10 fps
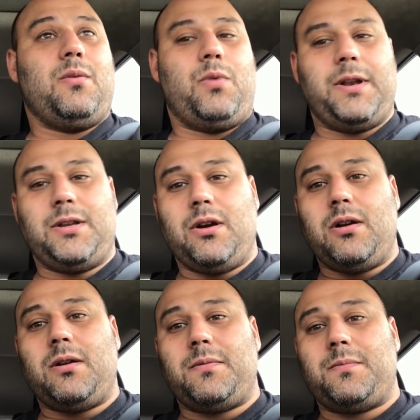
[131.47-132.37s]
When
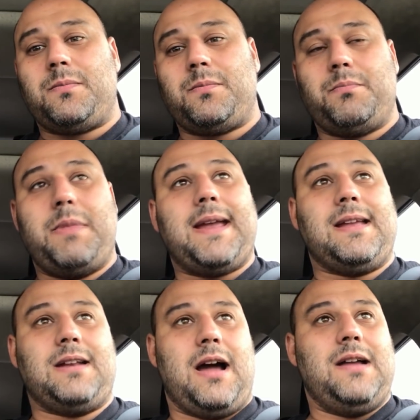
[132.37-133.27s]
you're
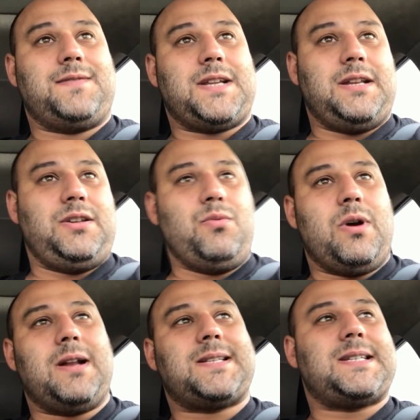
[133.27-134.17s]
making knives and you
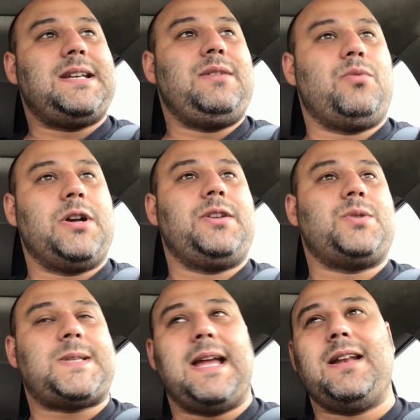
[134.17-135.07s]
want to see where you
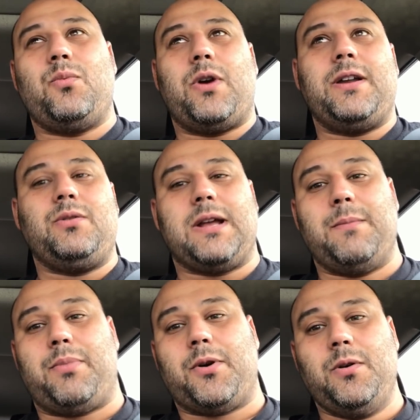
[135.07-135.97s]
stand and where you can
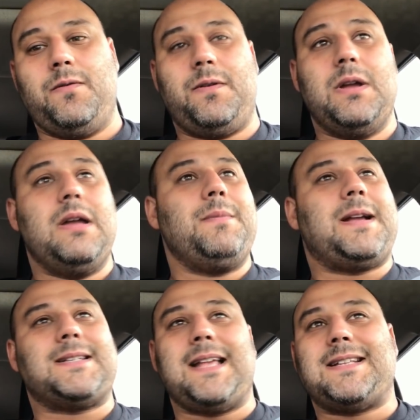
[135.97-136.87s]
improve,
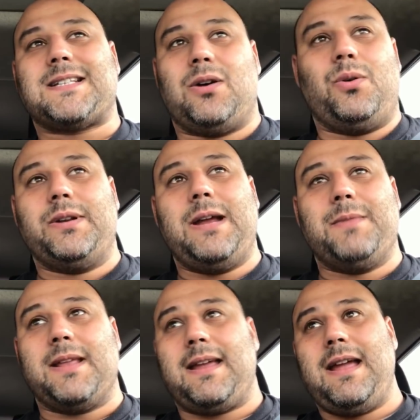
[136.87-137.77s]
because that's the whole name
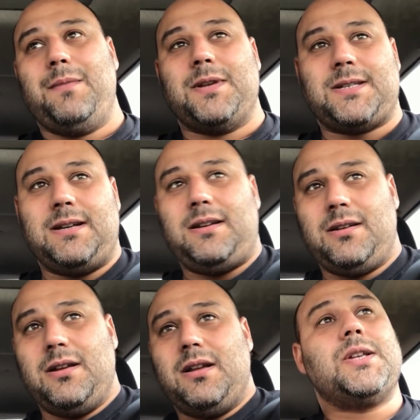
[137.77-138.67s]
of the game, isn't it?
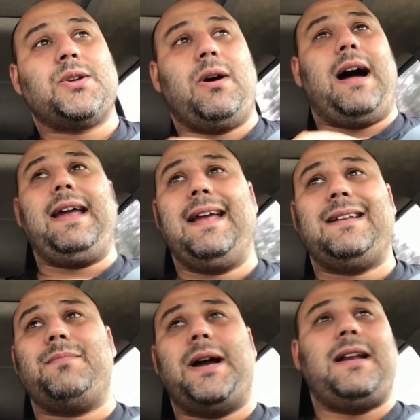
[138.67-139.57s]
So I
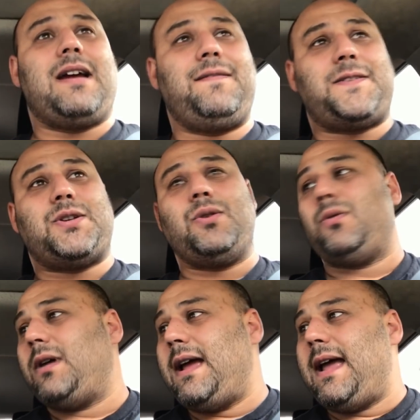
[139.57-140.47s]
handed my knife
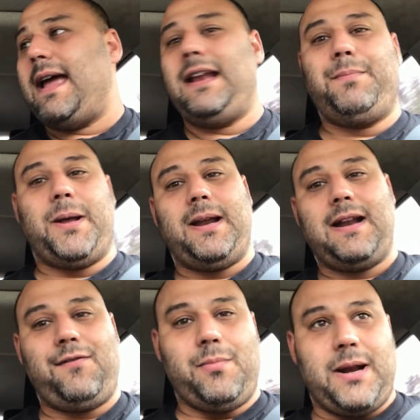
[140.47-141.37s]
to anybody
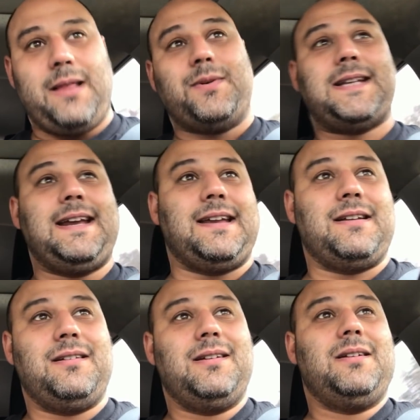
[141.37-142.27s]
and everybody that would take it,